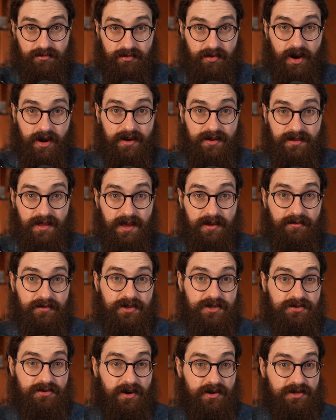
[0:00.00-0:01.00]
running the
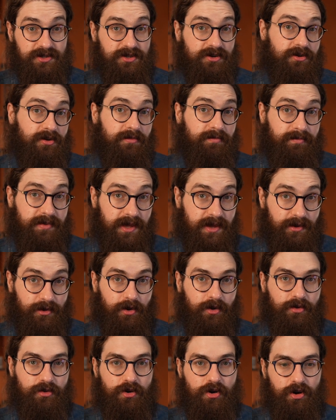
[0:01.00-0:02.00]
infrastructure and being
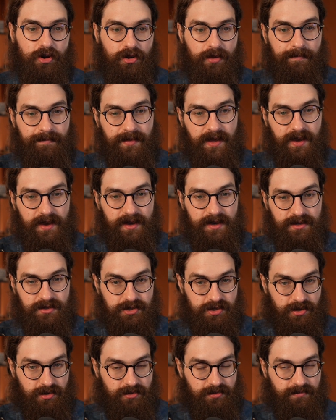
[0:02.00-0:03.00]
on call.
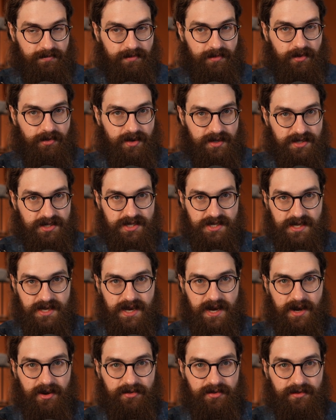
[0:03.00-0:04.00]
So you can see
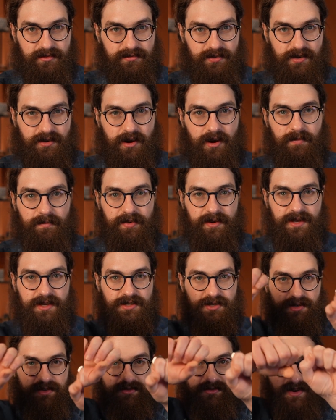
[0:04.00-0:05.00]
how the
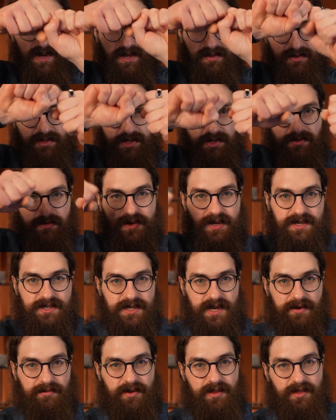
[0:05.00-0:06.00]
companies are trying to squeeze
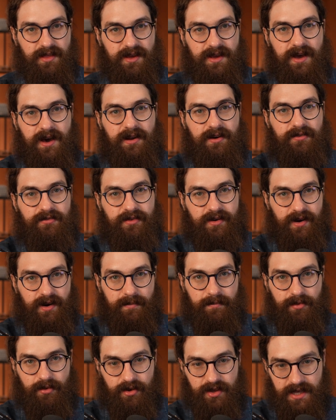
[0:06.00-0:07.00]
everything out of their
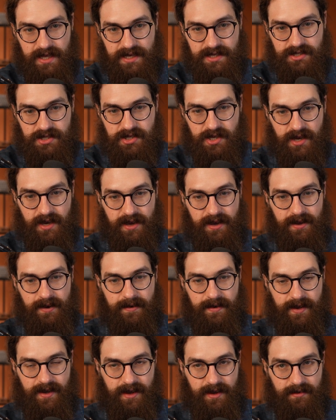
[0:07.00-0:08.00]
employees,
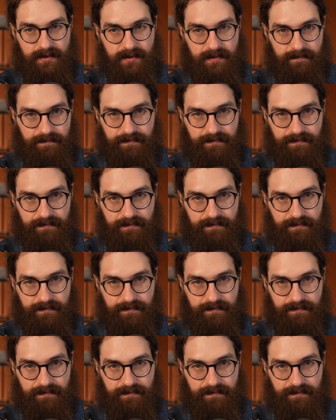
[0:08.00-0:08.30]
and